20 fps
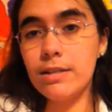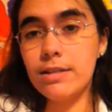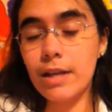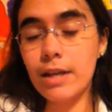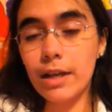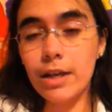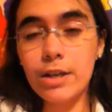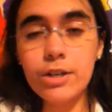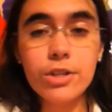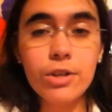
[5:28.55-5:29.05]

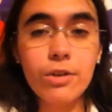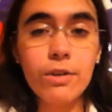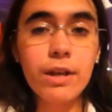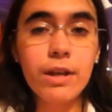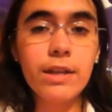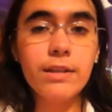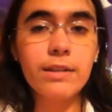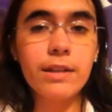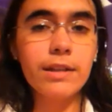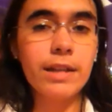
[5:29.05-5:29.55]
second
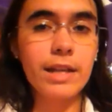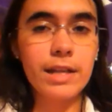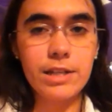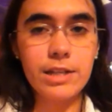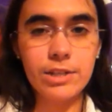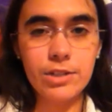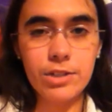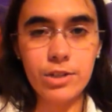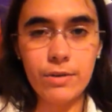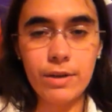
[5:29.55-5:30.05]
showing, the
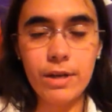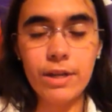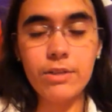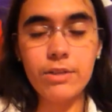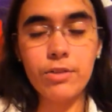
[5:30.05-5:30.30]
latest showing.